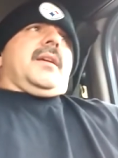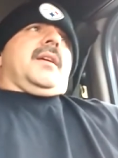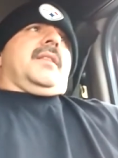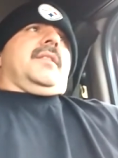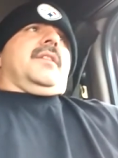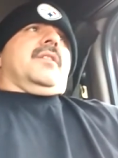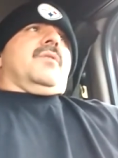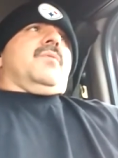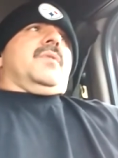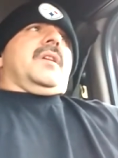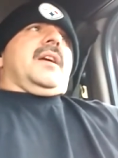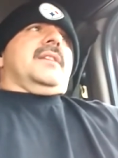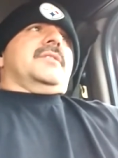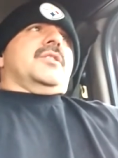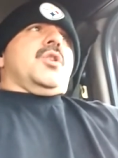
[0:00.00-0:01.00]
and the other one
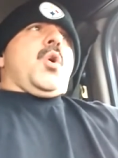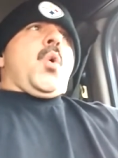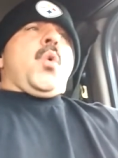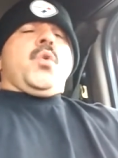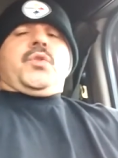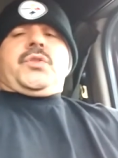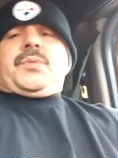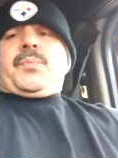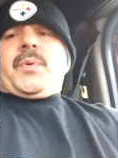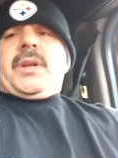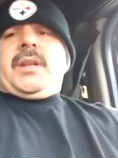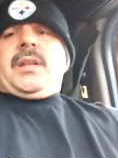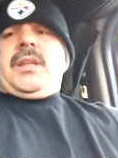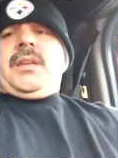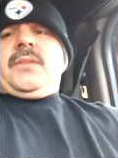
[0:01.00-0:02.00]
has an old
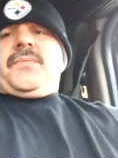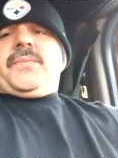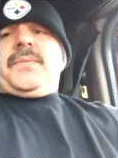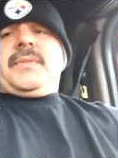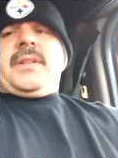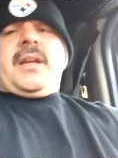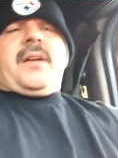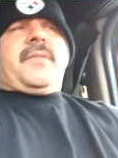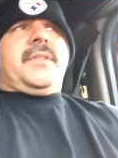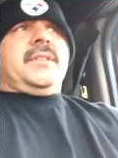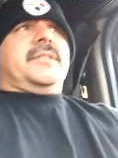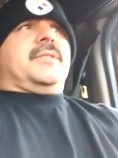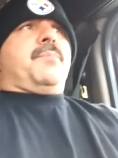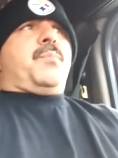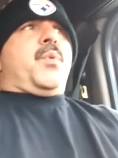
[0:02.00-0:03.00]
spring leaf, now
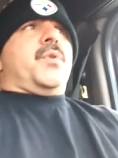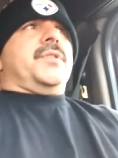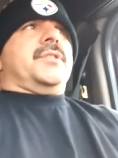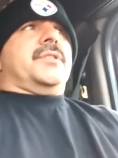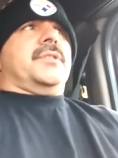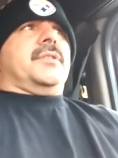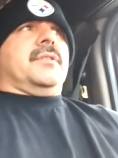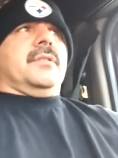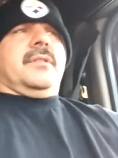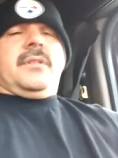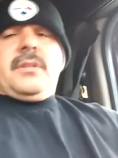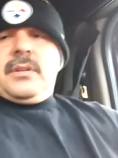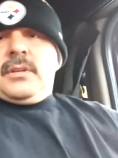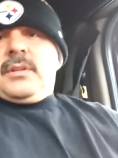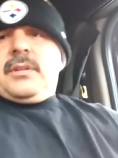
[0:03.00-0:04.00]
this supports
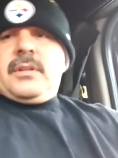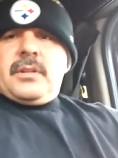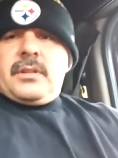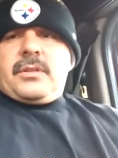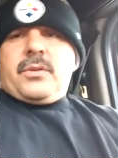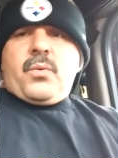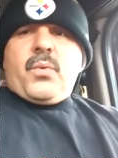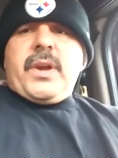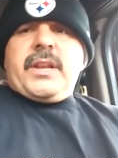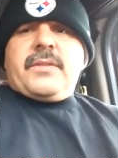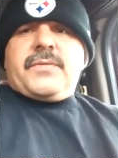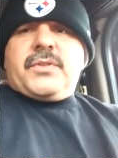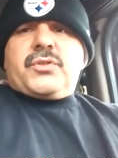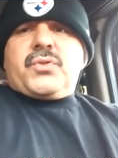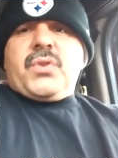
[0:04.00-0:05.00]
the weight
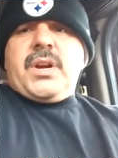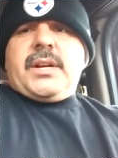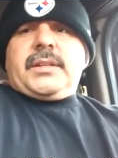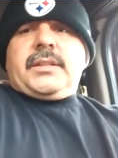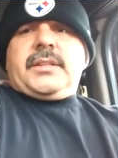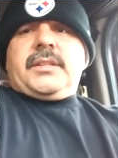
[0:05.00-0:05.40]
of your truck.